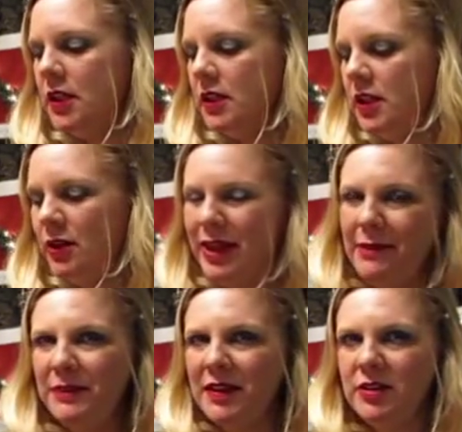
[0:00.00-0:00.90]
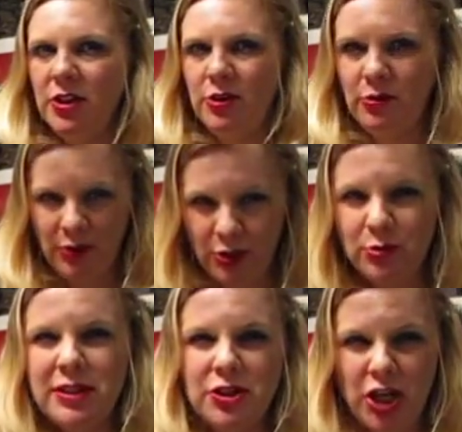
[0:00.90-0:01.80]
you know,
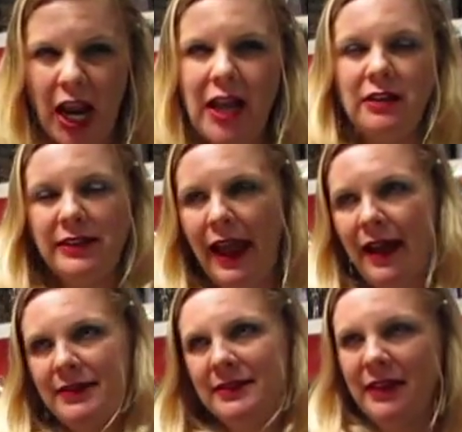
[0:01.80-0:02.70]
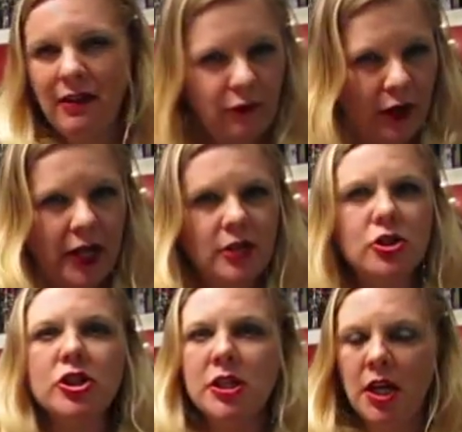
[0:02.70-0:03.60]
use a child as
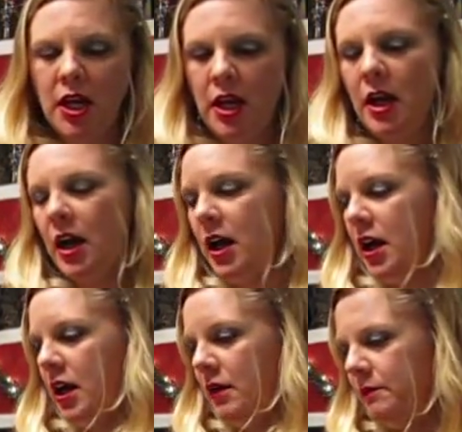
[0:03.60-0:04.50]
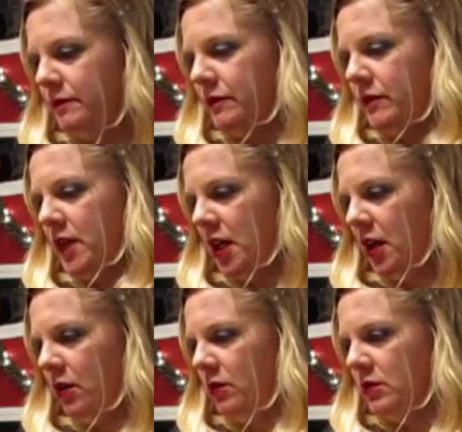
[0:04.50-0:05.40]
leverage, you
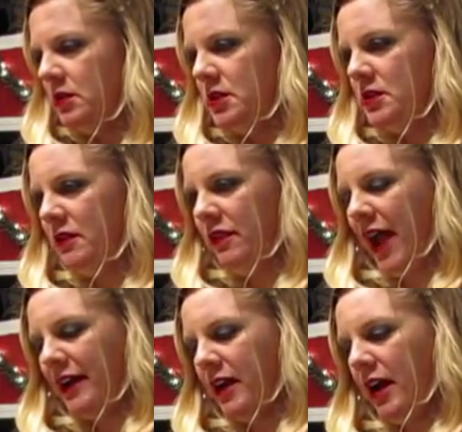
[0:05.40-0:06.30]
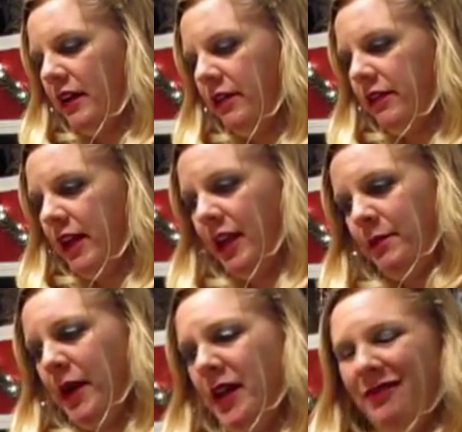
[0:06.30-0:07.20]
know, that kind of thing,
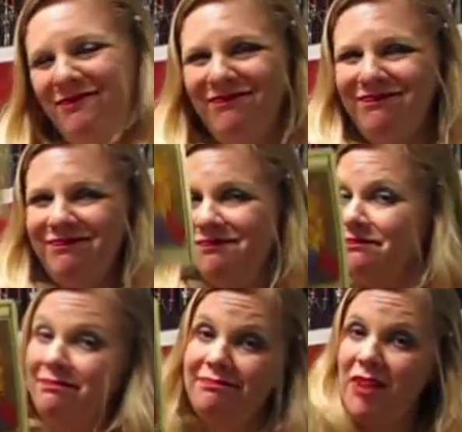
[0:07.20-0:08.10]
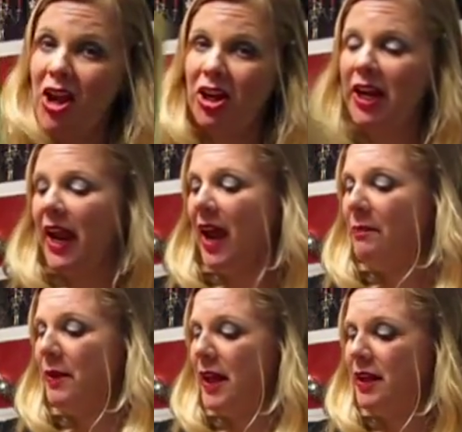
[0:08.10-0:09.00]
but not gonna
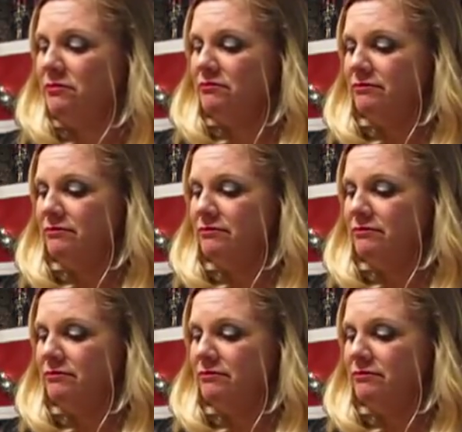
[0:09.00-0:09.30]
happen.